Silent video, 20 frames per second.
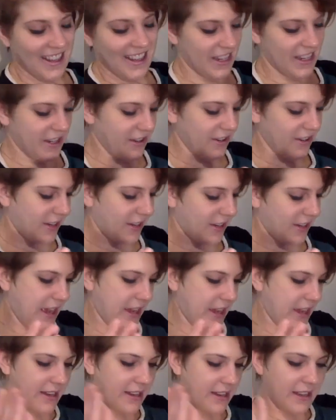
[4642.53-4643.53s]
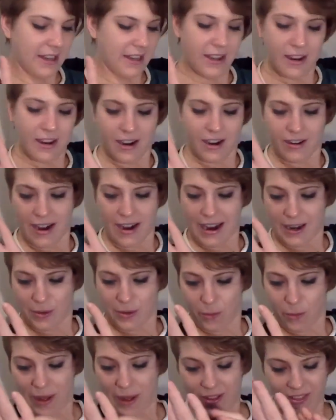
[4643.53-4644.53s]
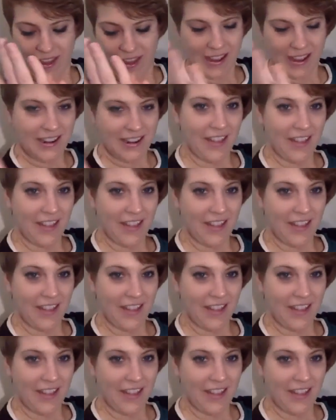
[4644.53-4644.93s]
Oh God. All right. Well then,